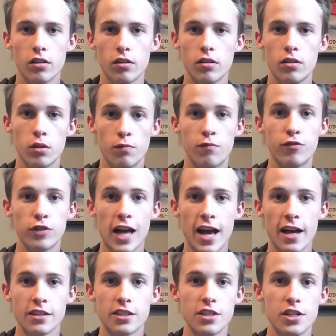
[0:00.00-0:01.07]
the
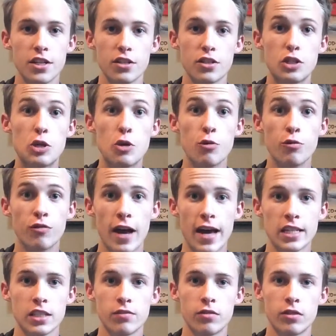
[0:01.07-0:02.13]
Flash is just too
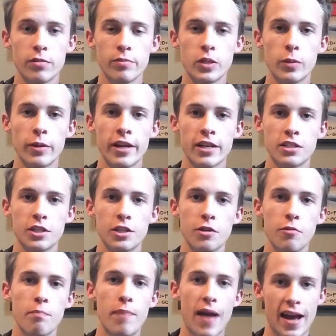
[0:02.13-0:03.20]
fast for him, so he has to go
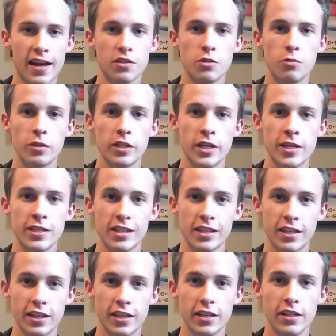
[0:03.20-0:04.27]
back to when he's a
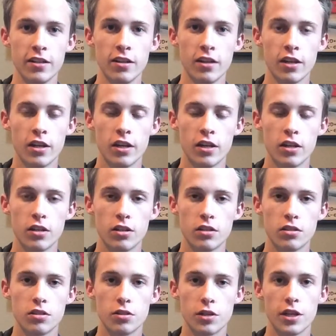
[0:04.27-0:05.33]
kid
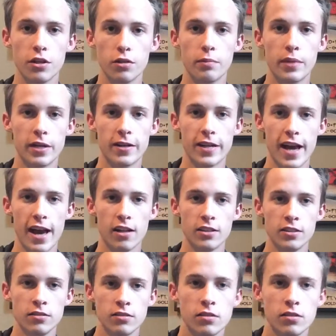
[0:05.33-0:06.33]
to kill Barry Allen.